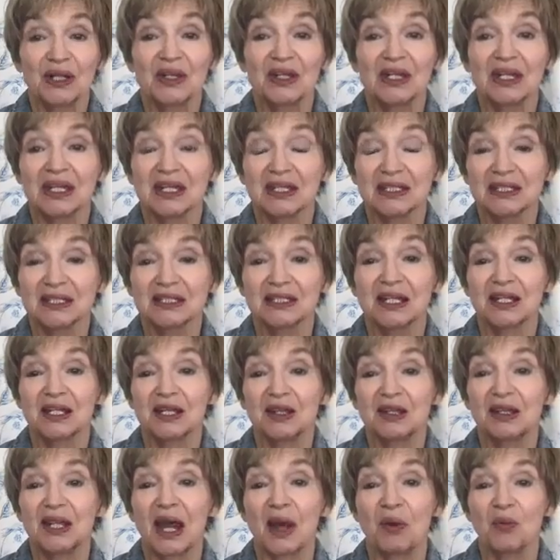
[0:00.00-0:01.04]
this,
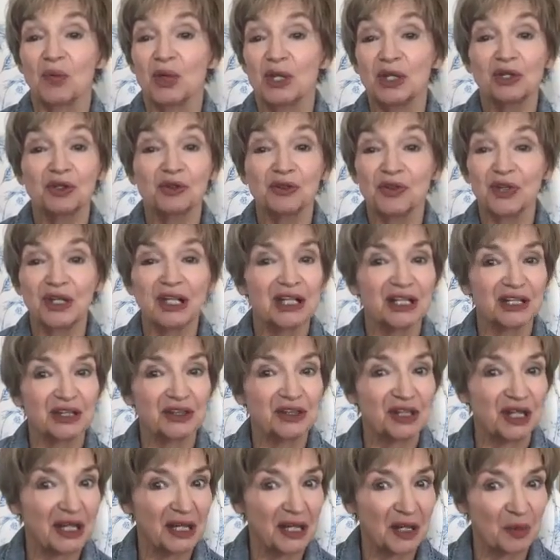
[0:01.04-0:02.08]
that we don't think a
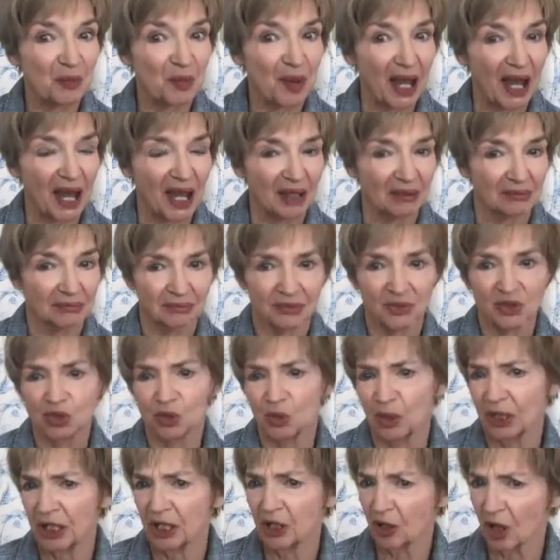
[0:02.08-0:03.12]
thing about
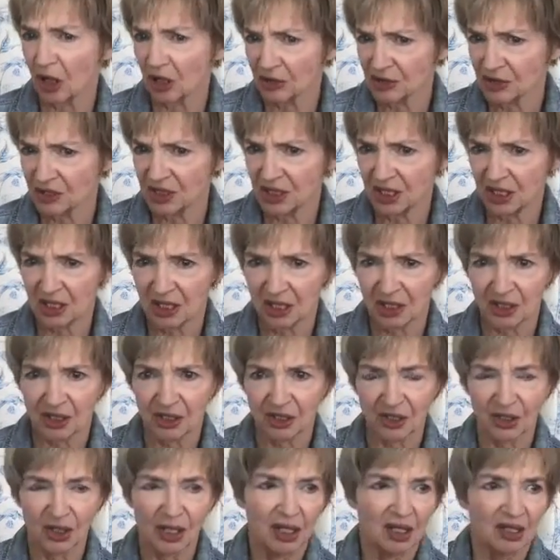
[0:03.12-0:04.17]
$20
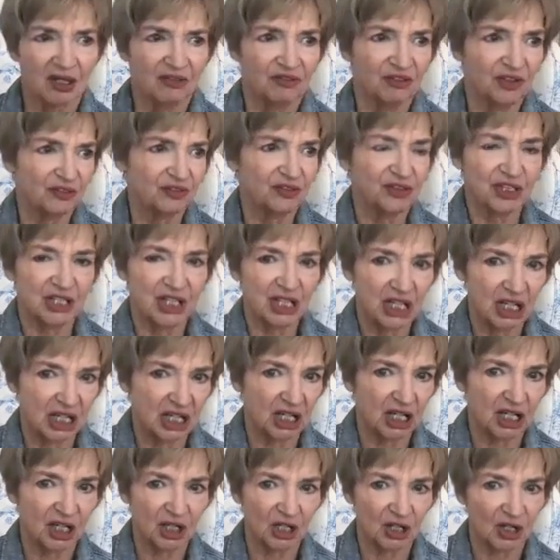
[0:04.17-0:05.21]
here, 50
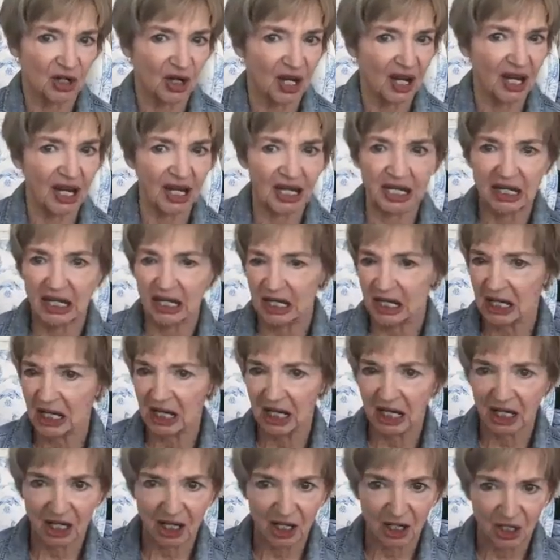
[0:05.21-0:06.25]
here, 80
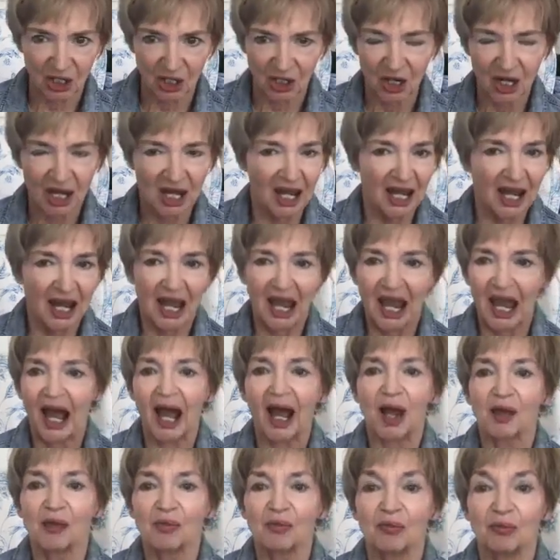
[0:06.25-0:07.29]
here.
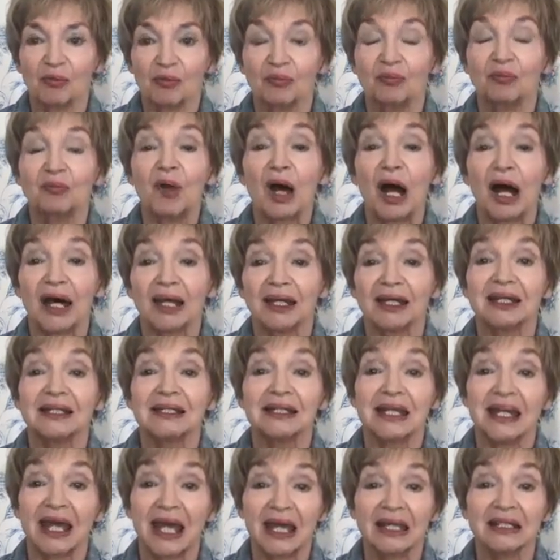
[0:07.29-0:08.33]
But at
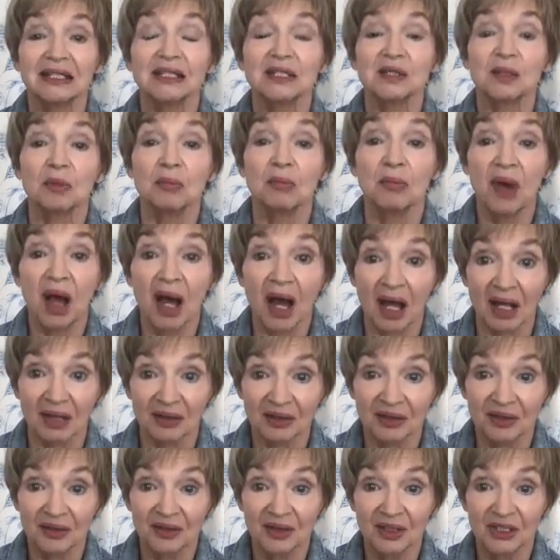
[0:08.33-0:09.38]
the end of the month,
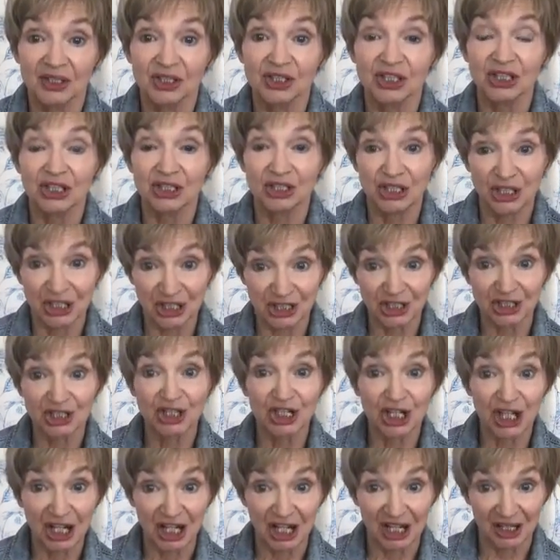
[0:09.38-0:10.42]
ching, ching,
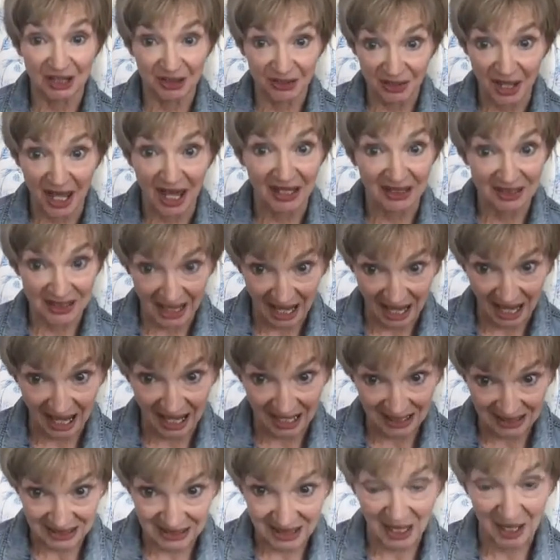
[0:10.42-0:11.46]
ching, that
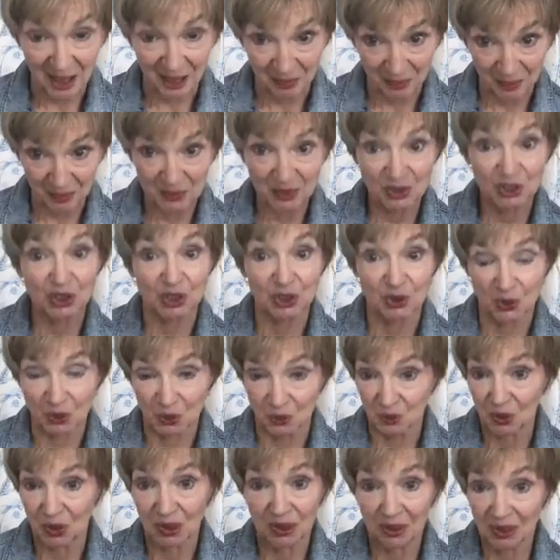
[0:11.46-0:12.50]
adds up to
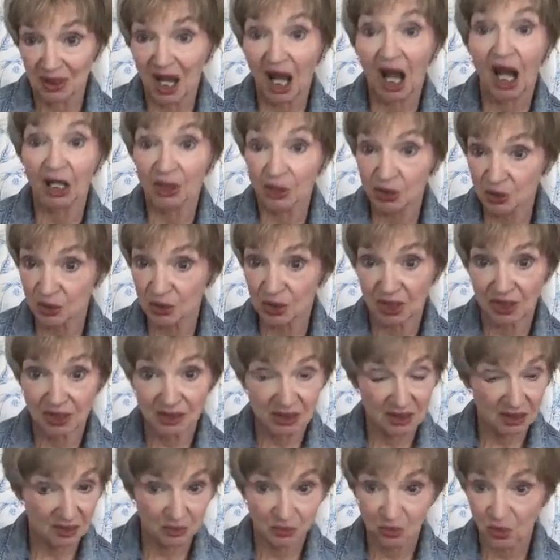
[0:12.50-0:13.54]

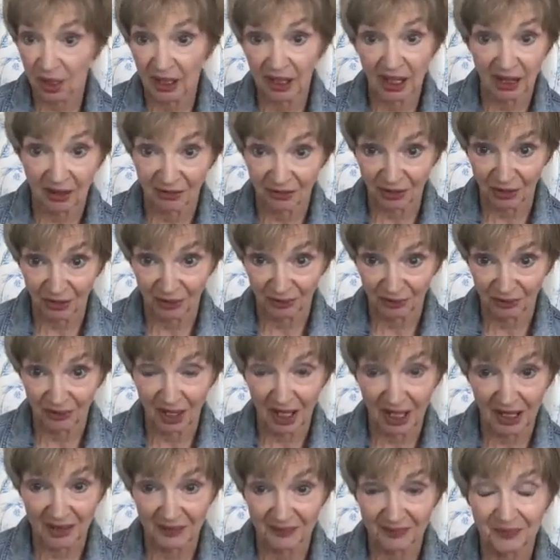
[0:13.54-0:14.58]
hundreds, whatever,
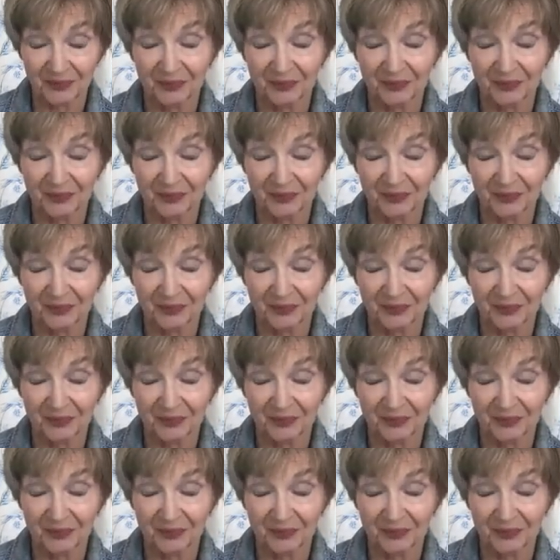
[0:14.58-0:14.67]
right?